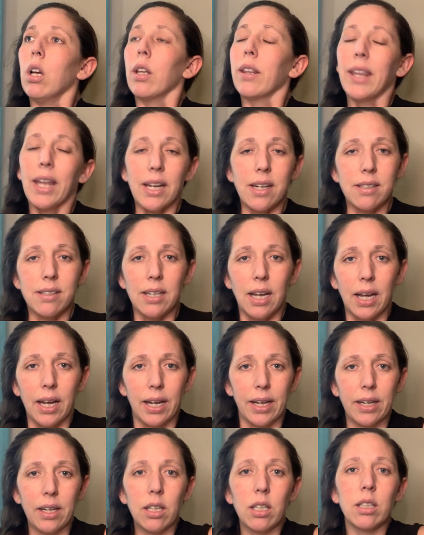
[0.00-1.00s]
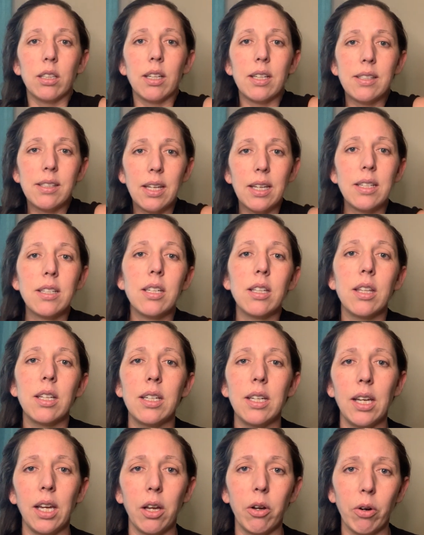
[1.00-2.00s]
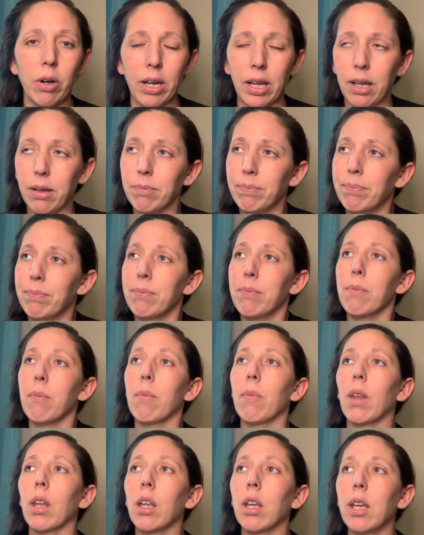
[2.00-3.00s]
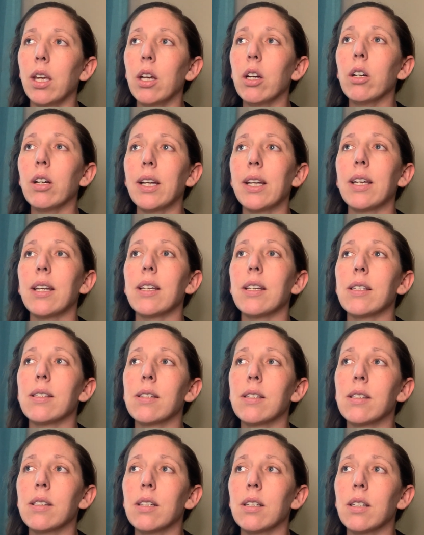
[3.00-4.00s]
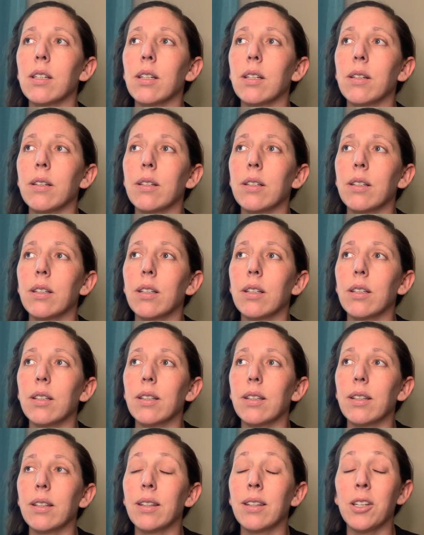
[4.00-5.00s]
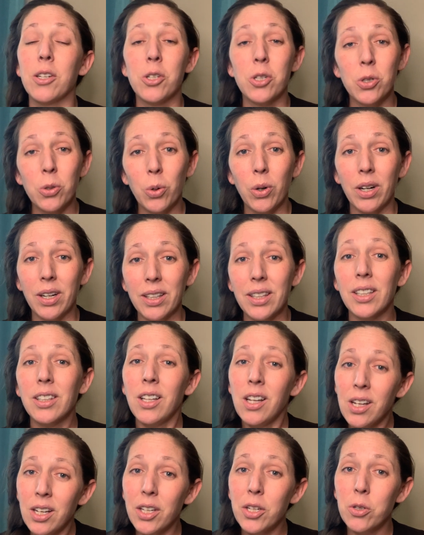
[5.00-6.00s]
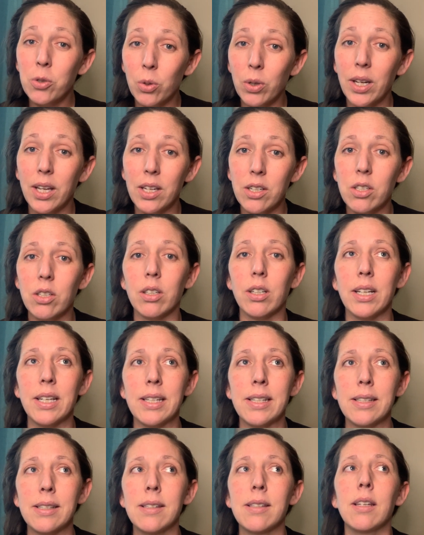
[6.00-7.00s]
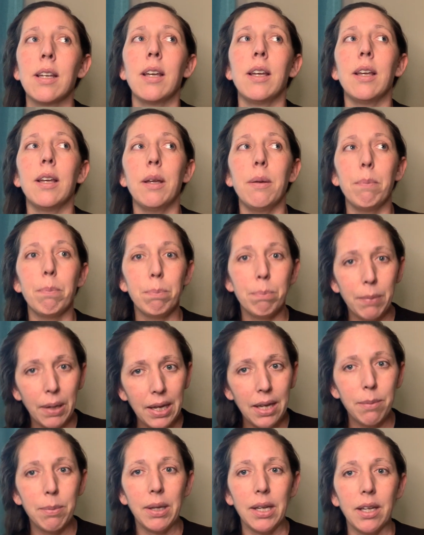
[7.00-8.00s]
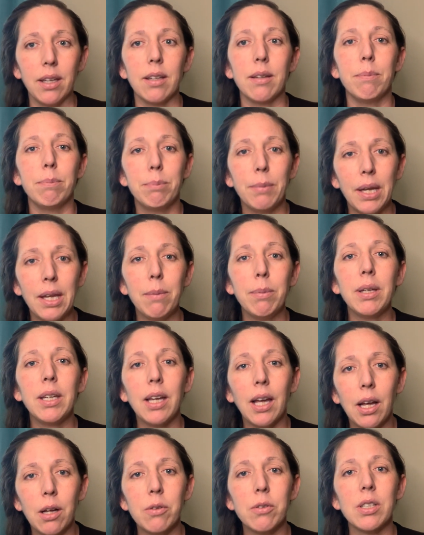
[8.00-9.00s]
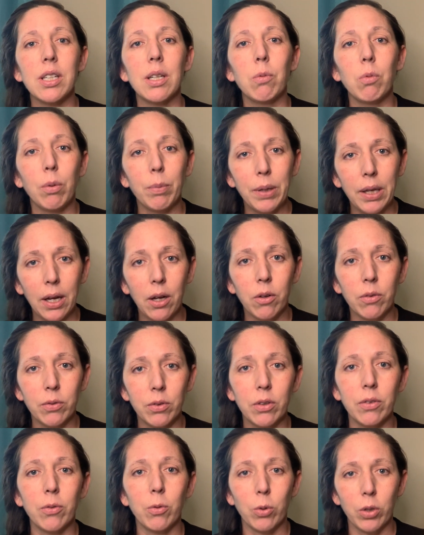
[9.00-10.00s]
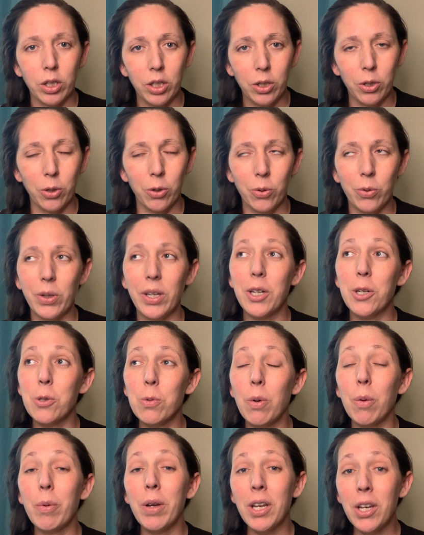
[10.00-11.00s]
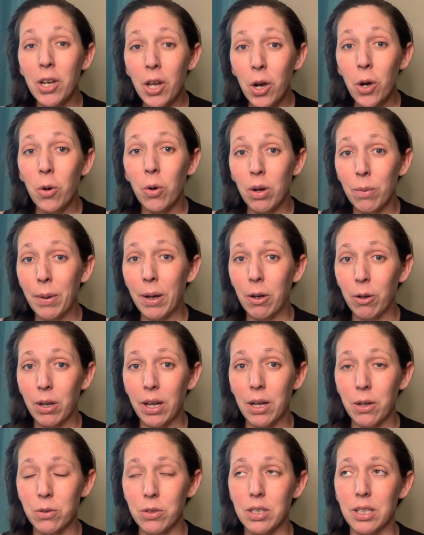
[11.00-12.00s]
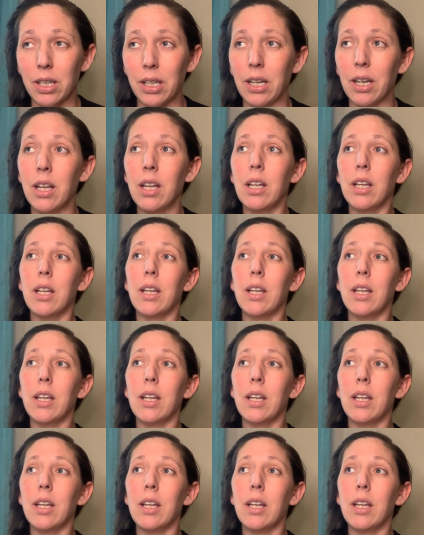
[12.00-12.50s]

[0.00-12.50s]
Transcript: that aside, let's get to the nitty gritty. Here is the long and short answer is maybe counseling will be helpful for you. Here's what we know about counseling.